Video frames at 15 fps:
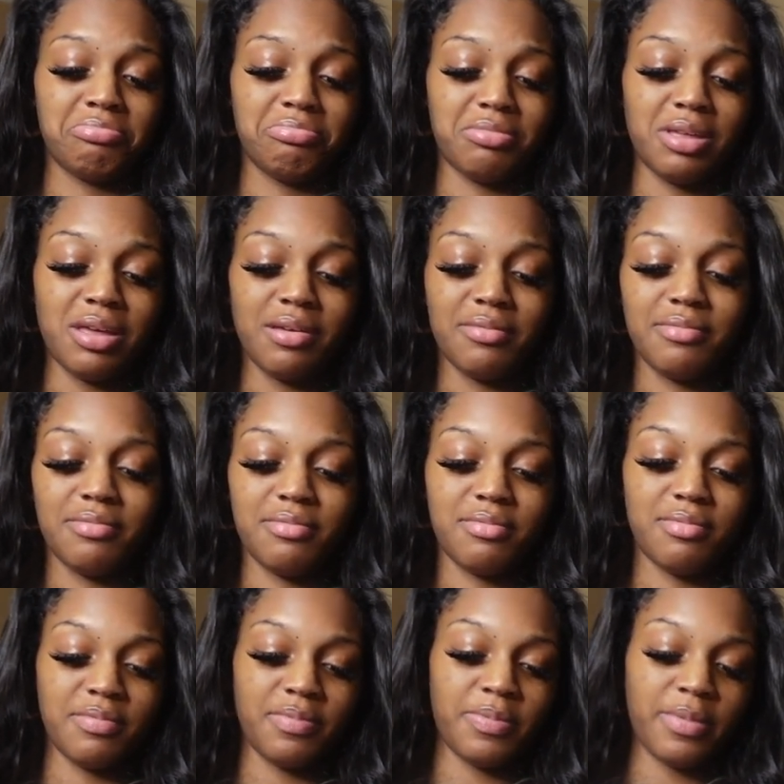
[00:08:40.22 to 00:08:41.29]
Yeah.
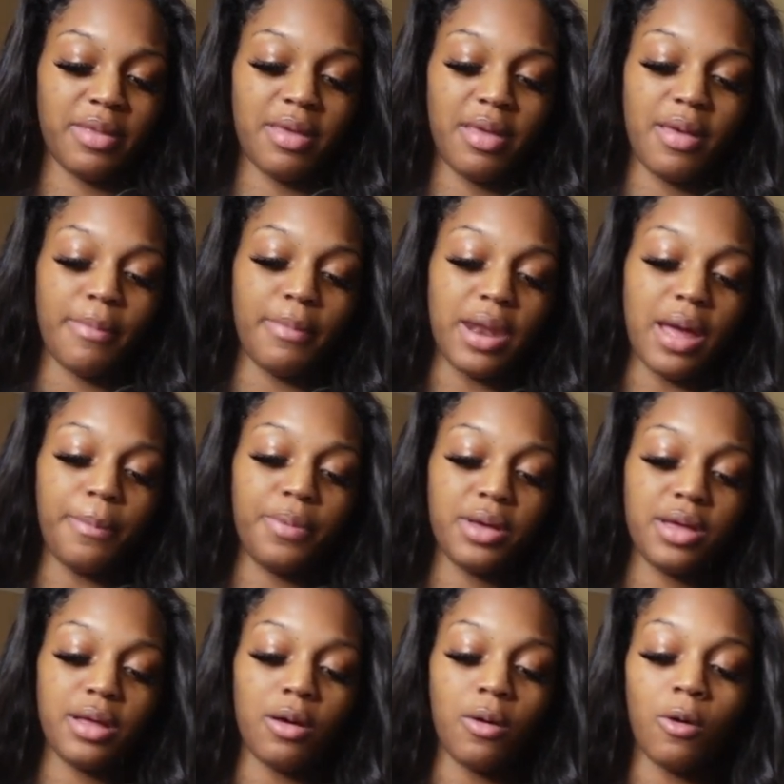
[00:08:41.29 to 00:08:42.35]
But I
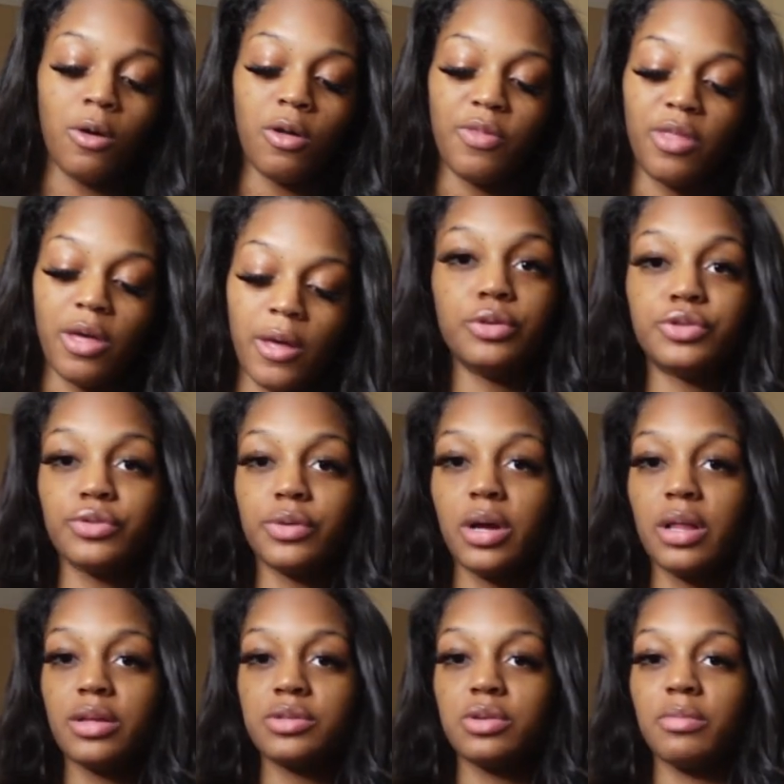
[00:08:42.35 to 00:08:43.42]
put all the neutral
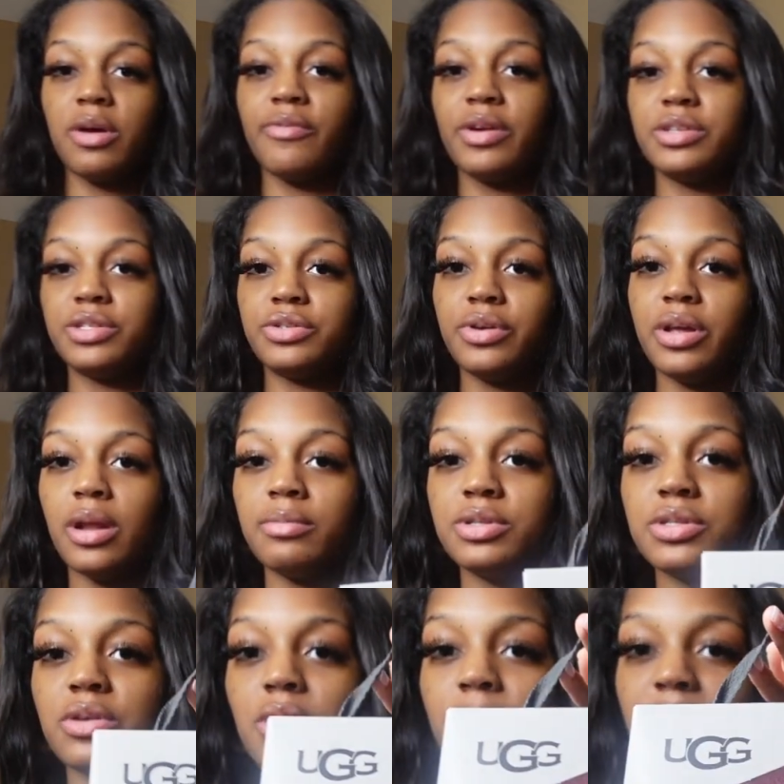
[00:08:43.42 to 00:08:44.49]
colors on my registry and I'm
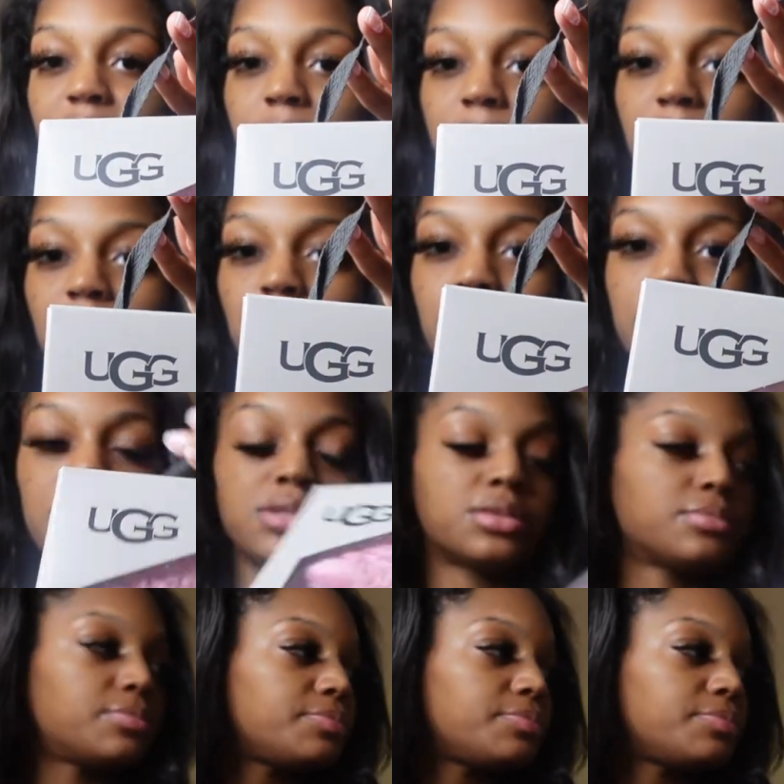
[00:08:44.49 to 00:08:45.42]
just gonna buy the pink ones.